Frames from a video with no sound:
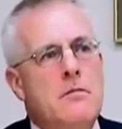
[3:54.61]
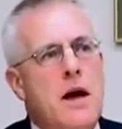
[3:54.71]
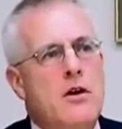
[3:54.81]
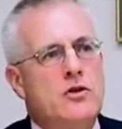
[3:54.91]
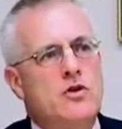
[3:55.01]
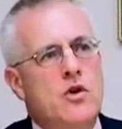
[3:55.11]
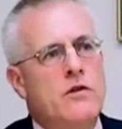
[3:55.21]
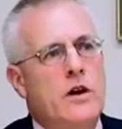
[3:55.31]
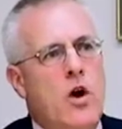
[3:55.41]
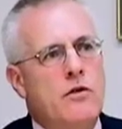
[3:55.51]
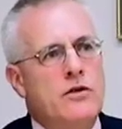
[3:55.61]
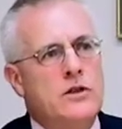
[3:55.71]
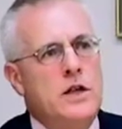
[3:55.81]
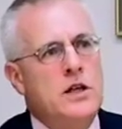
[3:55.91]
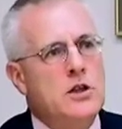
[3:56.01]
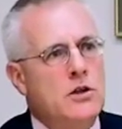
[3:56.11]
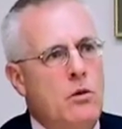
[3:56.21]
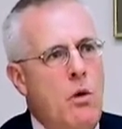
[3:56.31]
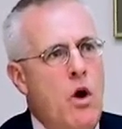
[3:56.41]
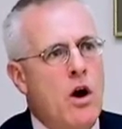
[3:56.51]
men are serving overseas in the
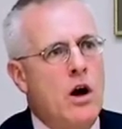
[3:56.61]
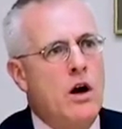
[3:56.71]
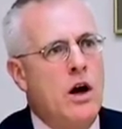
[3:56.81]
war